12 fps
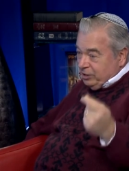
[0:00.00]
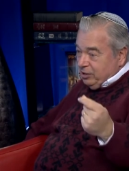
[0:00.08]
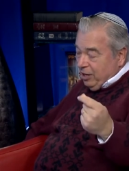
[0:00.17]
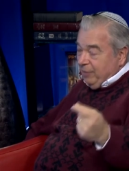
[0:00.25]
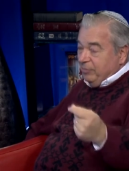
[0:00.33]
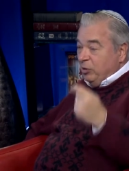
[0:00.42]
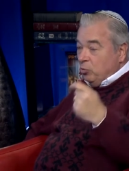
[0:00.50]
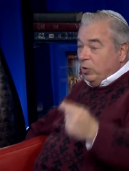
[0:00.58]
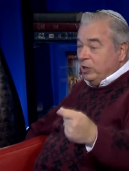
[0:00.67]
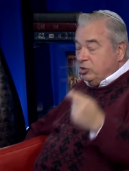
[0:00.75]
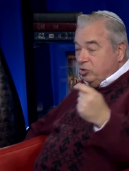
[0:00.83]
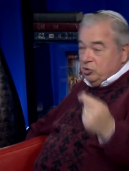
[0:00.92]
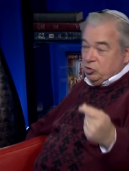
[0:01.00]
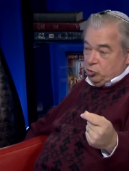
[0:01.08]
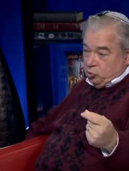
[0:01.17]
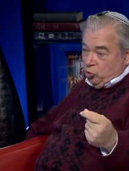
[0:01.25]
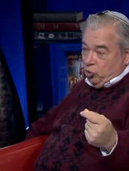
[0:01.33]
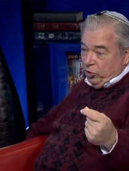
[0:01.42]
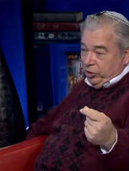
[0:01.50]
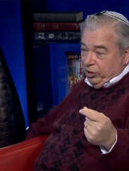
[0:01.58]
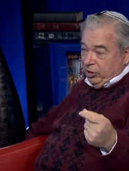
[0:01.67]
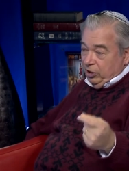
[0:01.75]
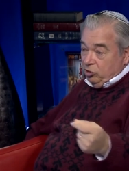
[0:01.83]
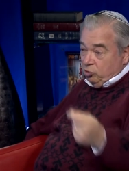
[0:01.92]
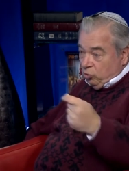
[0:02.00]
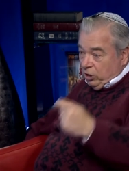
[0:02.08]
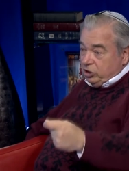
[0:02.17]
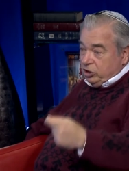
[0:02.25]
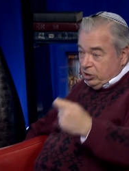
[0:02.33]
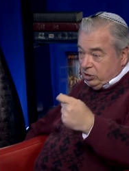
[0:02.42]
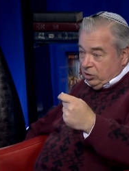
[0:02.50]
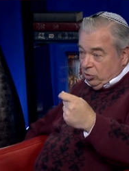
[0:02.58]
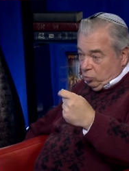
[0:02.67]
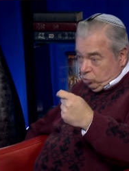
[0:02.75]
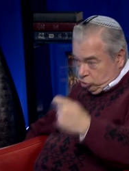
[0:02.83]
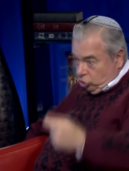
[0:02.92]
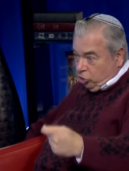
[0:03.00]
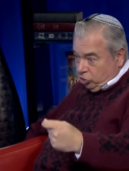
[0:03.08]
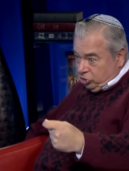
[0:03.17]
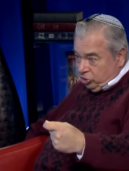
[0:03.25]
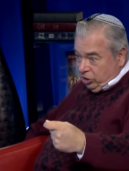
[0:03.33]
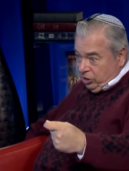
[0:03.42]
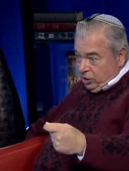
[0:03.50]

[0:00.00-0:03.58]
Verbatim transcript: Islam that wants to destroy the Russian church.